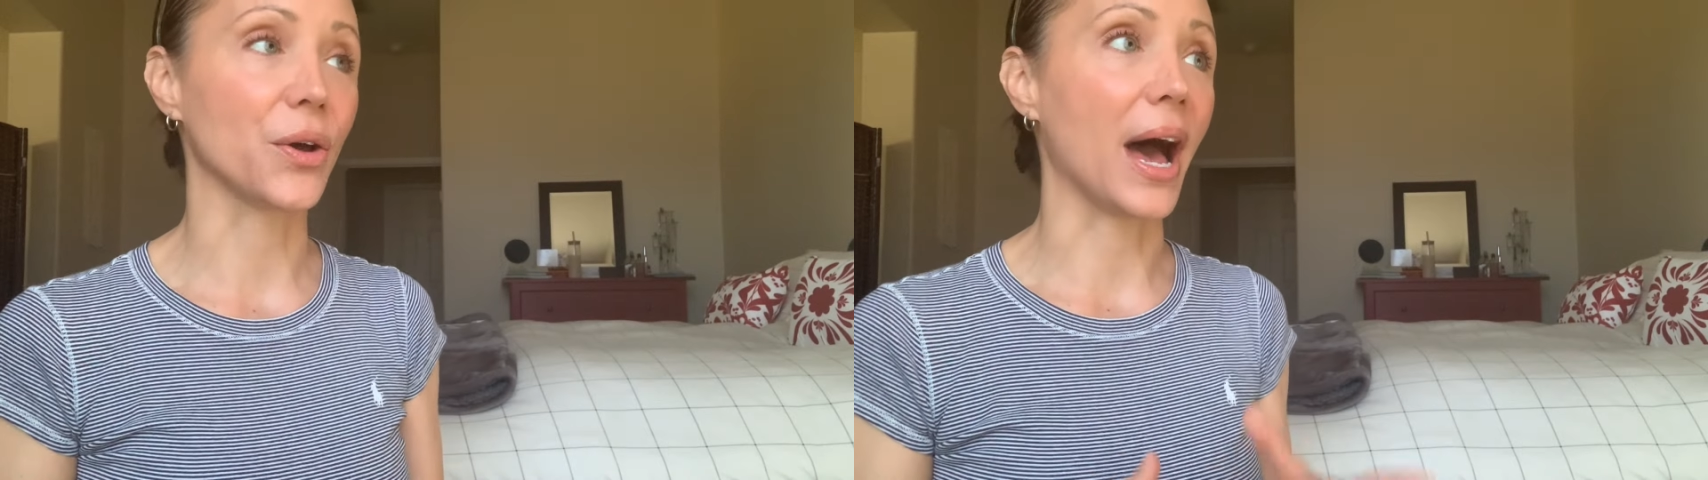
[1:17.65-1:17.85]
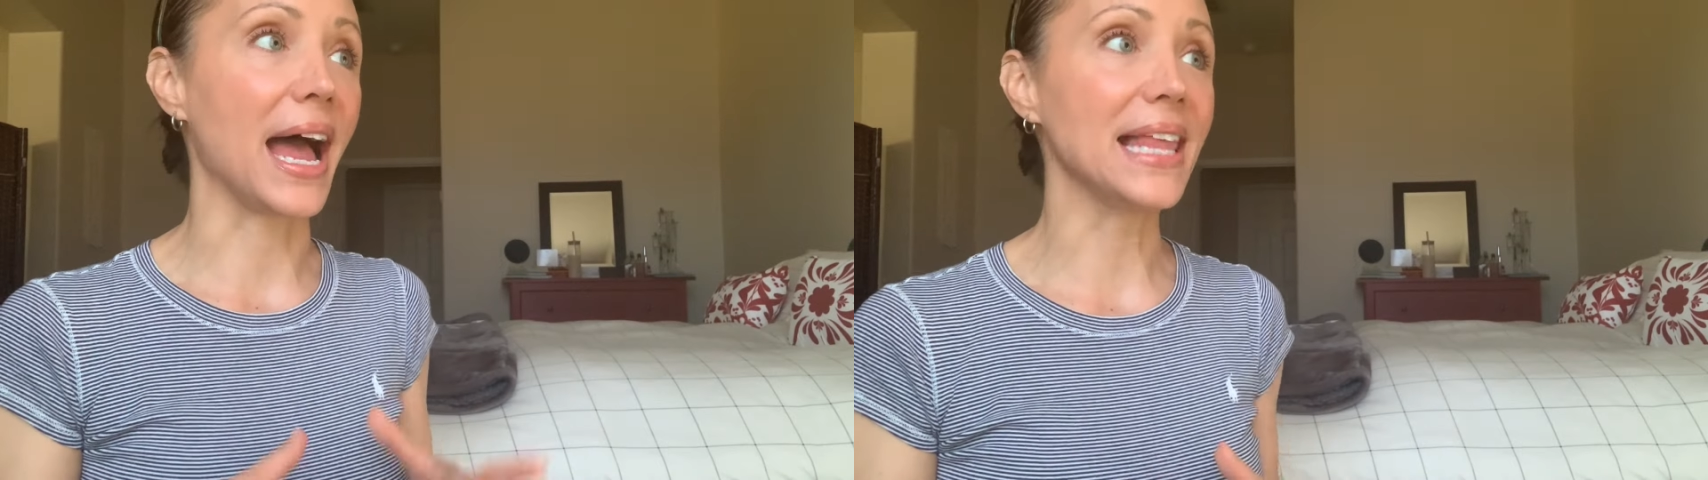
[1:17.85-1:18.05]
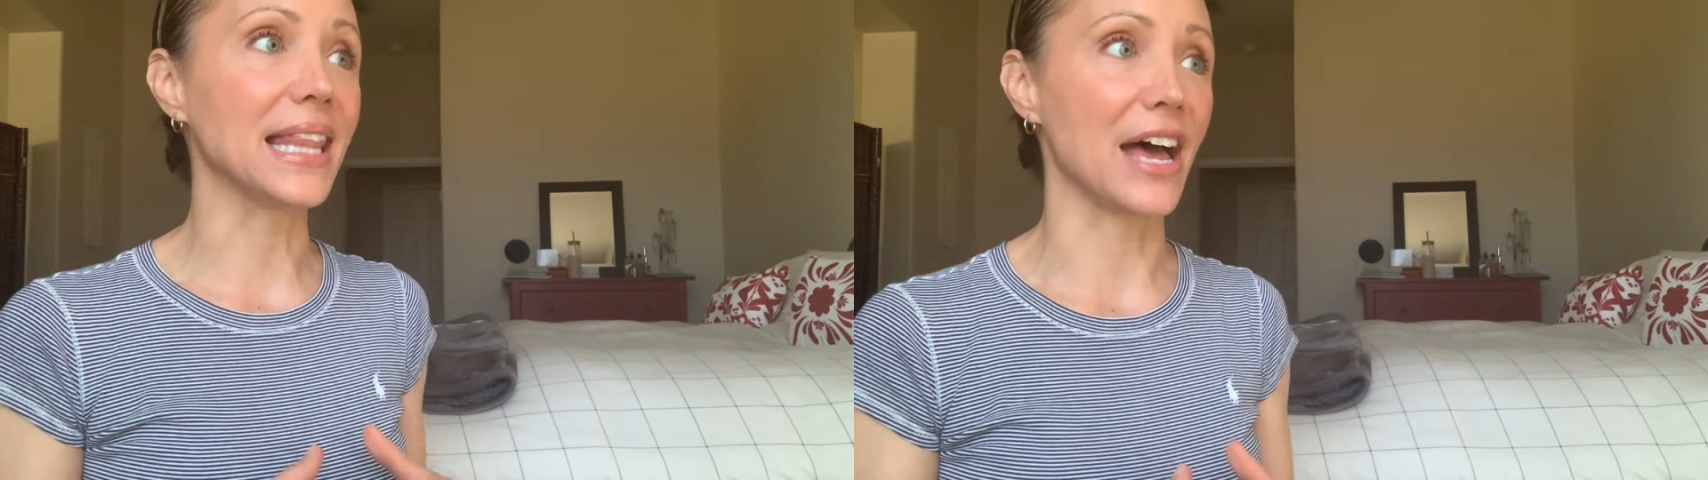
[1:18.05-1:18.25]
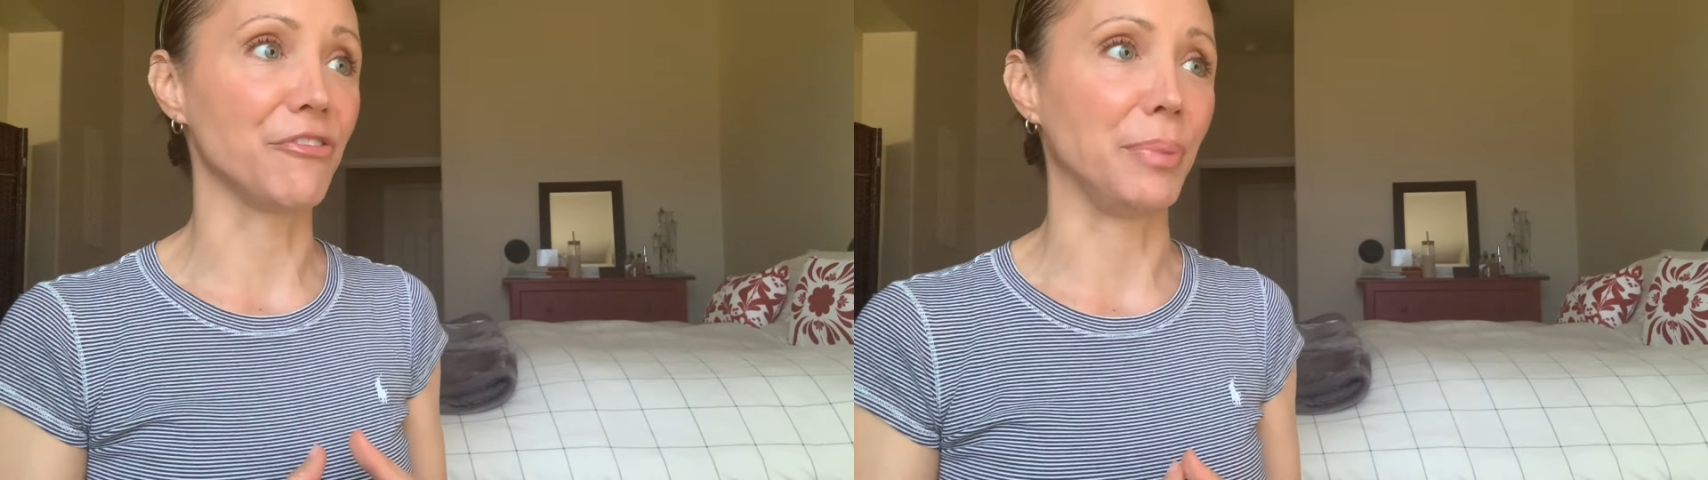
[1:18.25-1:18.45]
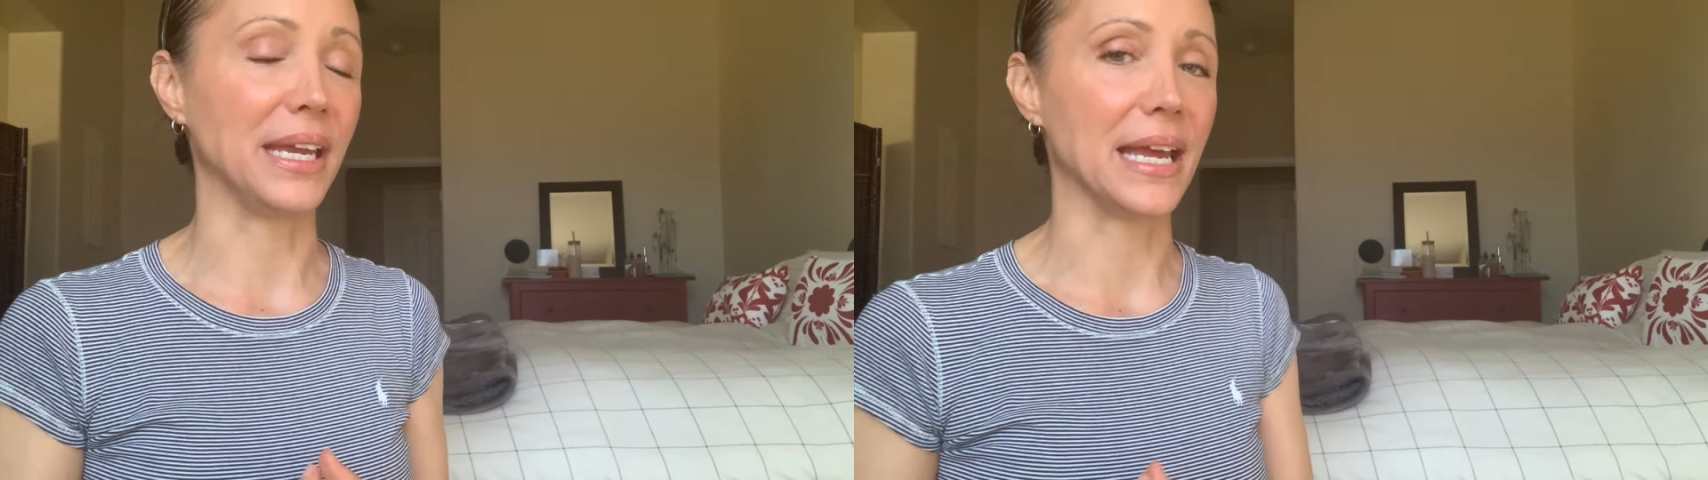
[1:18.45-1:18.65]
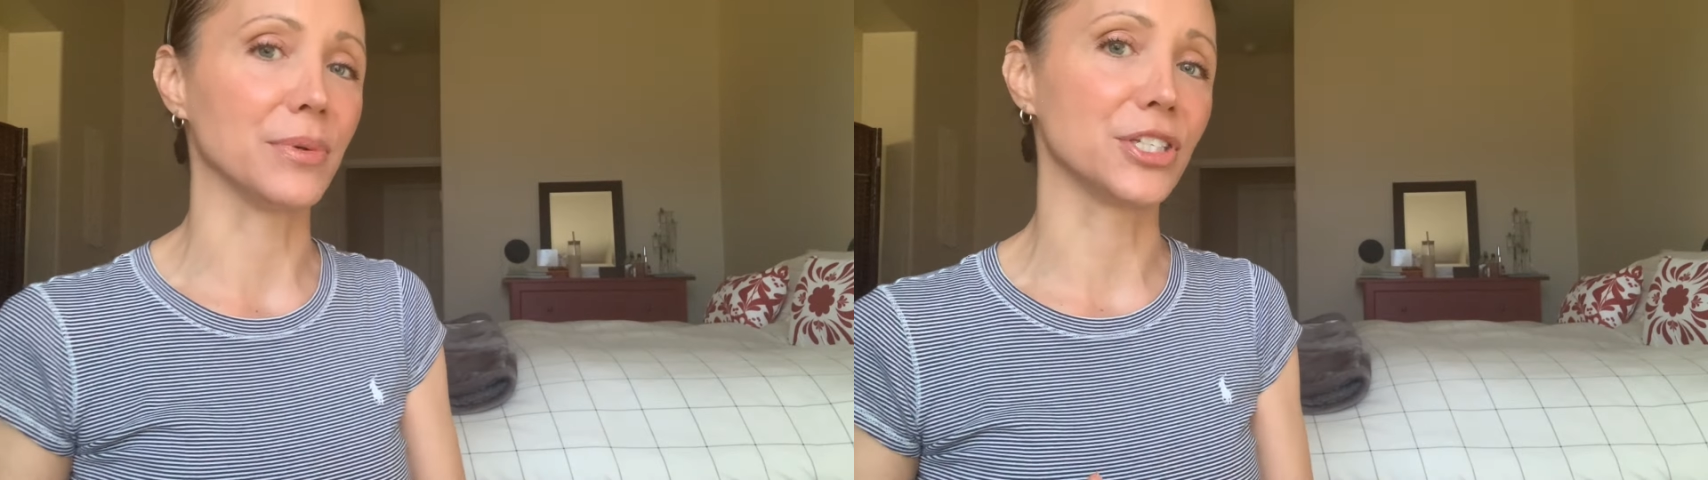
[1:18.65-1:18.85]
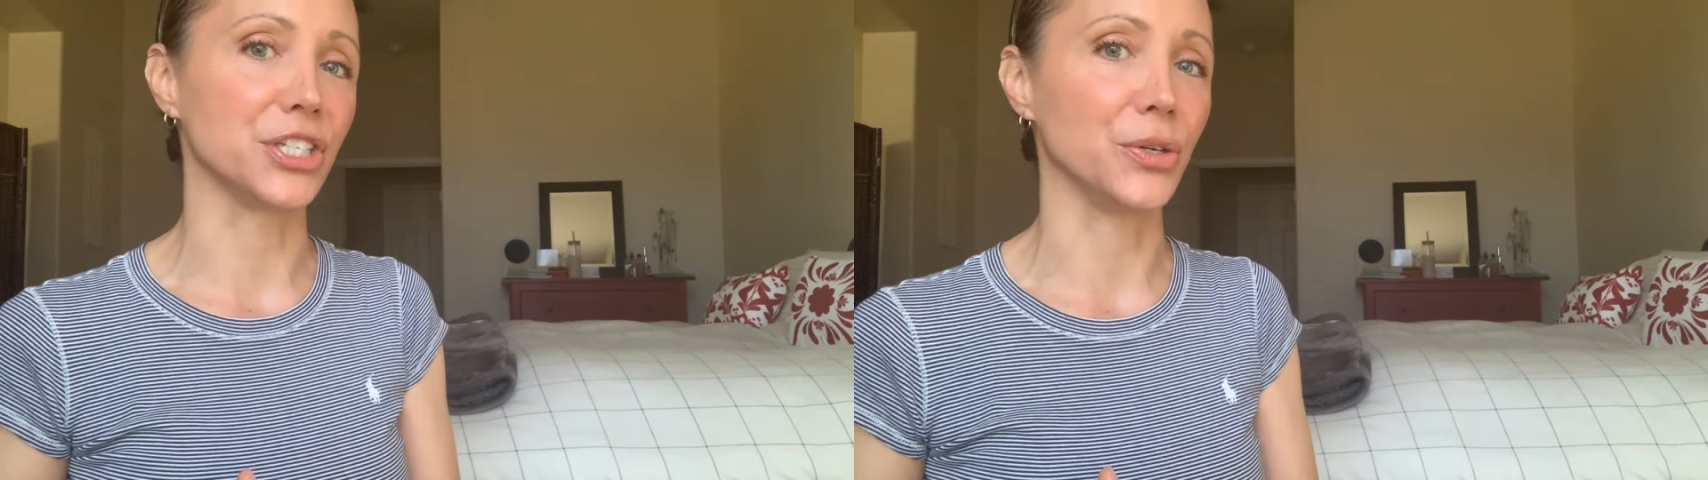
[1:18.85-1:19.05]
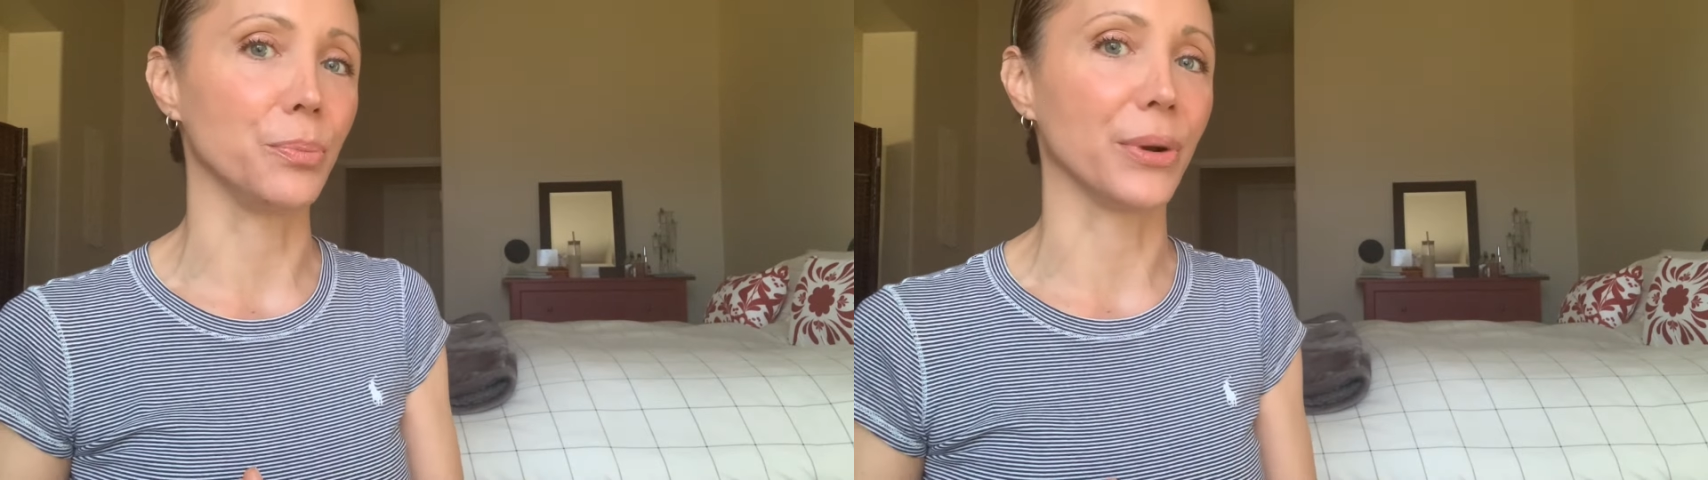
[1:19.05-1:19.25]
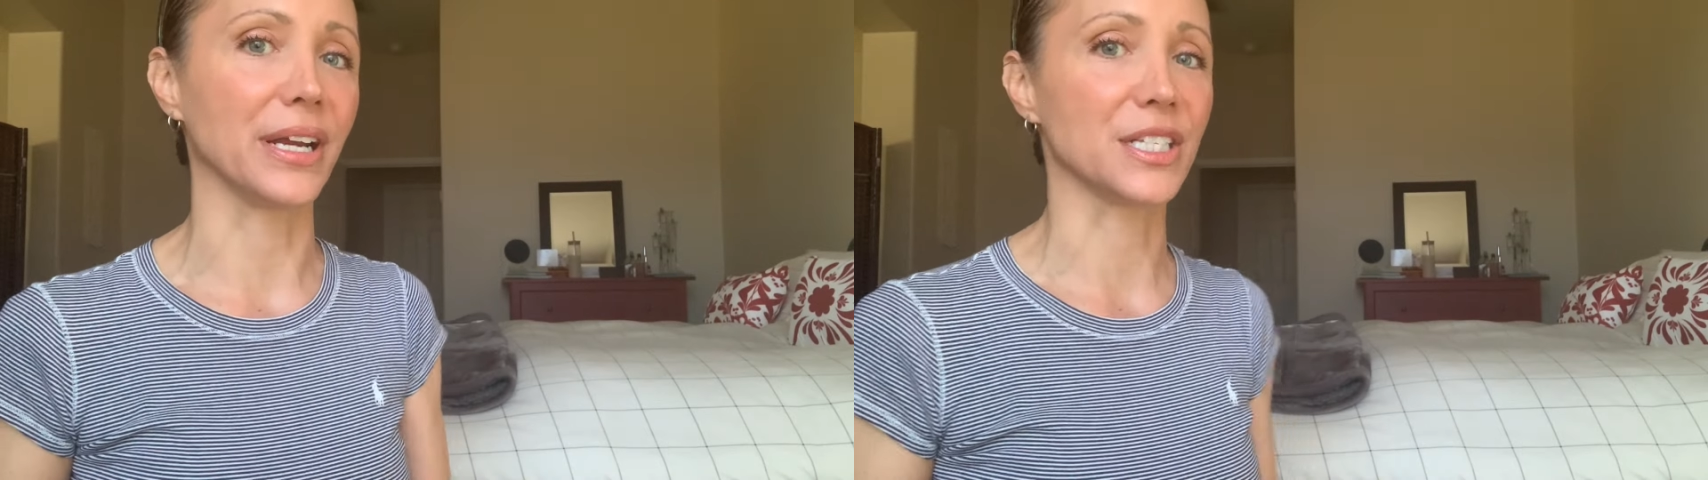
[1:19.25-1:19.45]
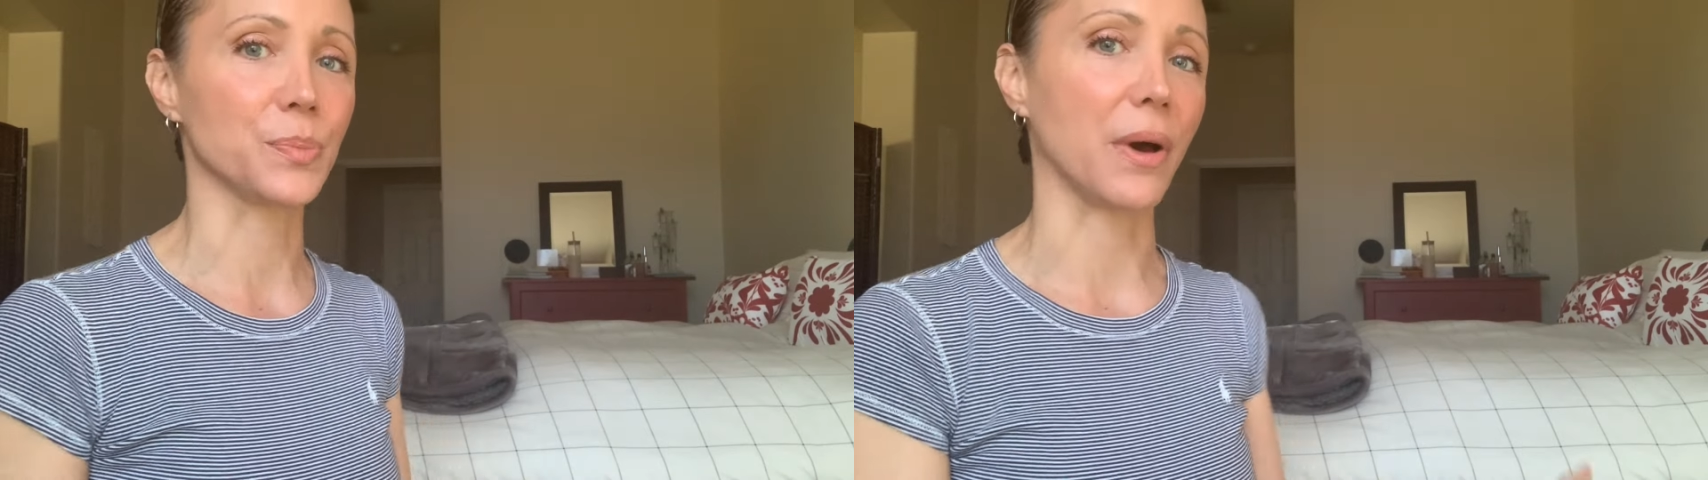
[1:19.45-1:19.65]
So I love being able to
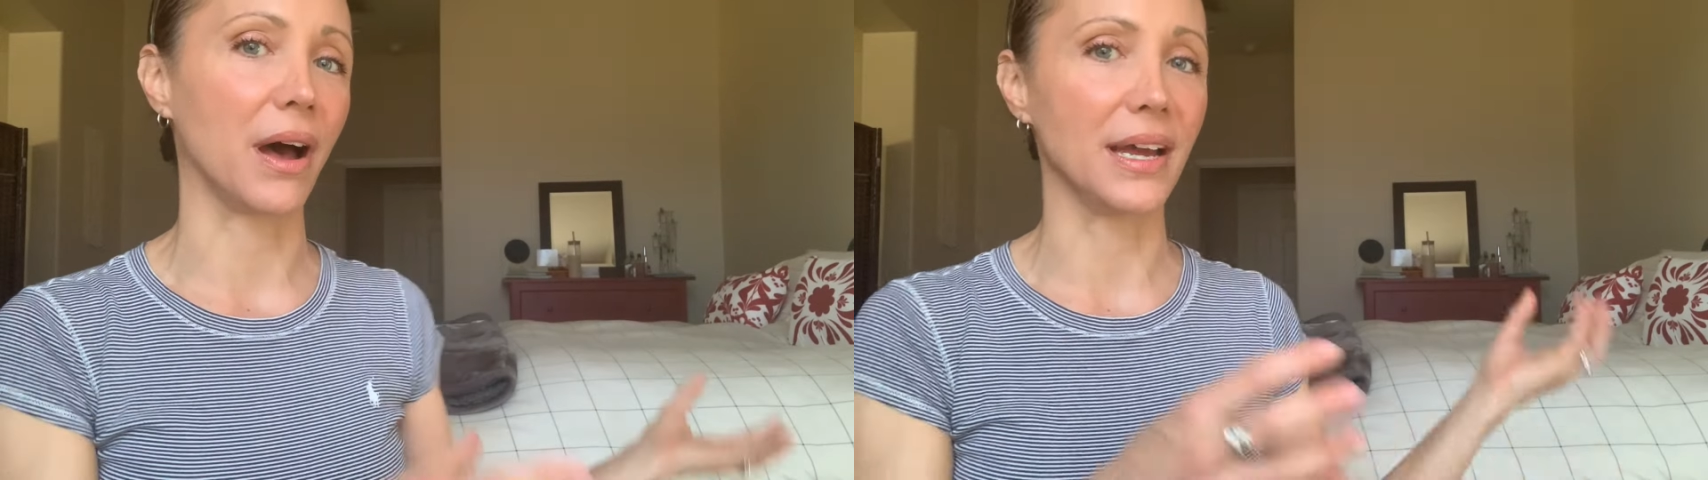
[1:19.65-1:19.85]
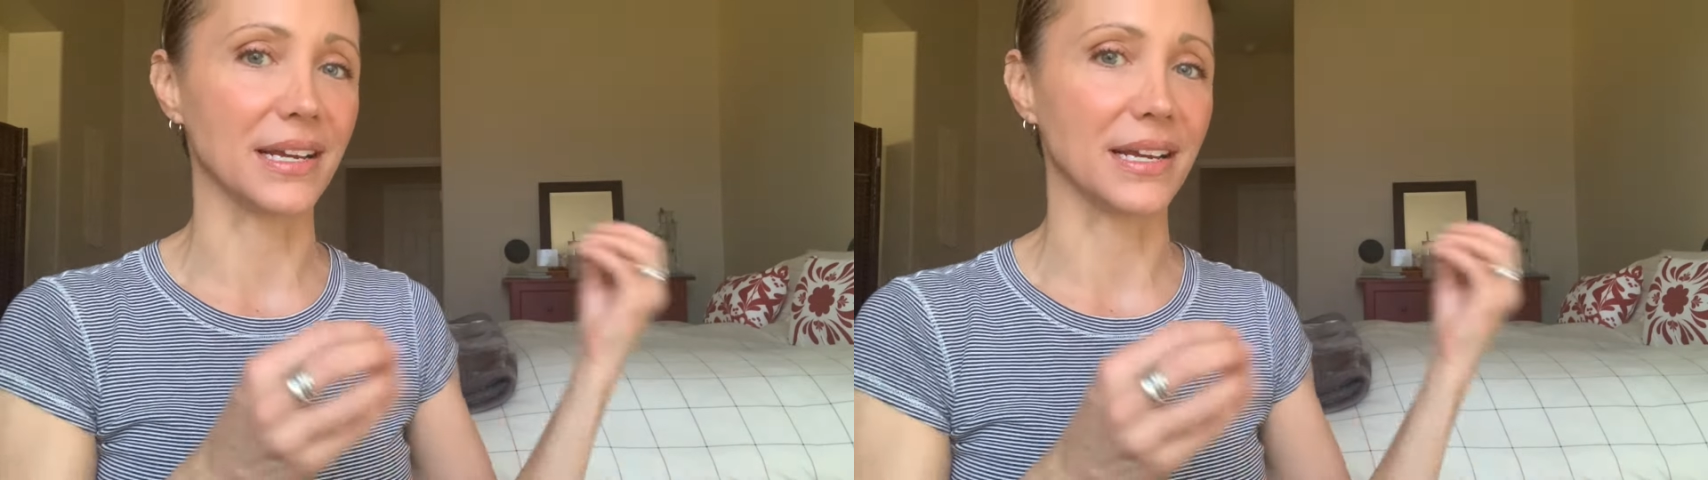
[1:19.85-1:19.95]
bring a spa